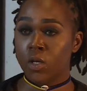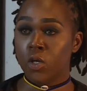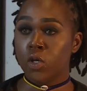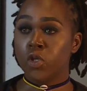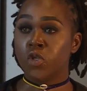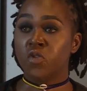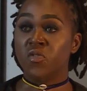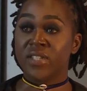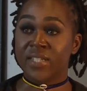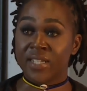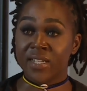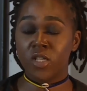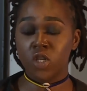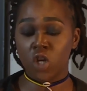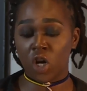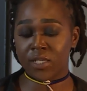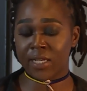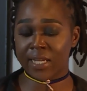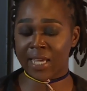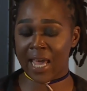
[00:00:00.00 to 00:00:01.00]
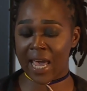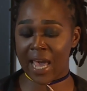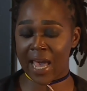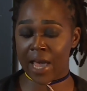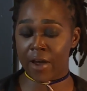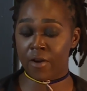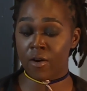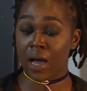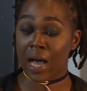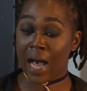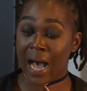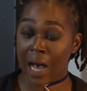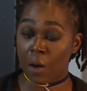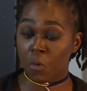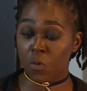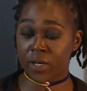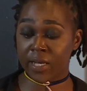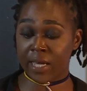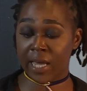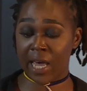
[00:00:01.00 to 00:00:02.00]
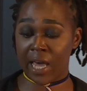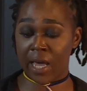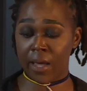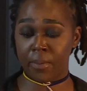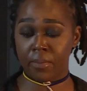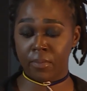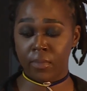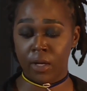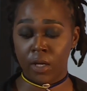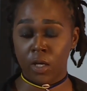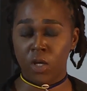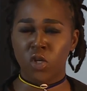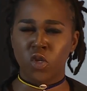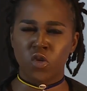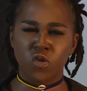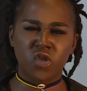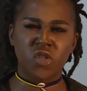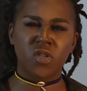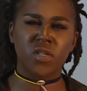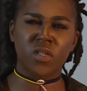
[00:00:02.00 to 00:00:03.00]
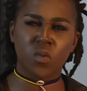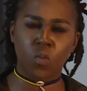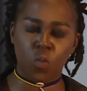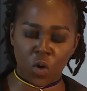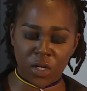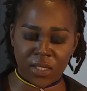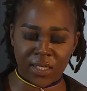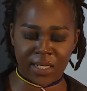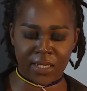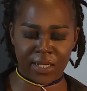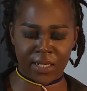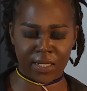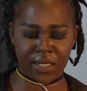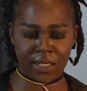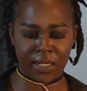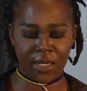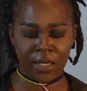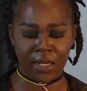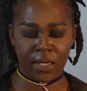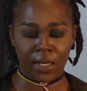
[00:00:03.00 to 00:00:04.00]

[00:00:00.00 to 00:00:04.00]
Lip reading: You did not care how it came. You just wanted it.